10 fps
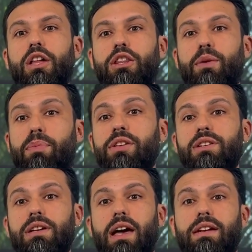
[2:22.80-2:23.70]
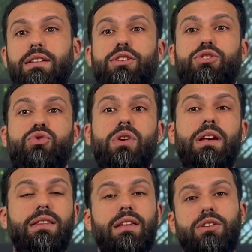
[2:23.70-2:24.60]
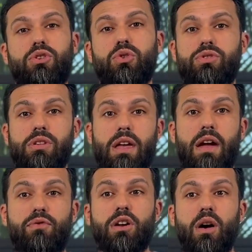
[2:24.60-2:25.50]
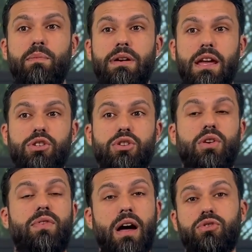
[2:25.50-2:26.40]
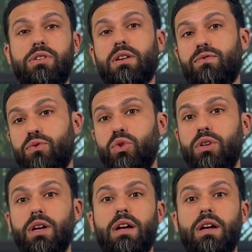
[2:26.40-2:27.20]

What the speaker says: The budget line is a straight line that shows every combination of housing and food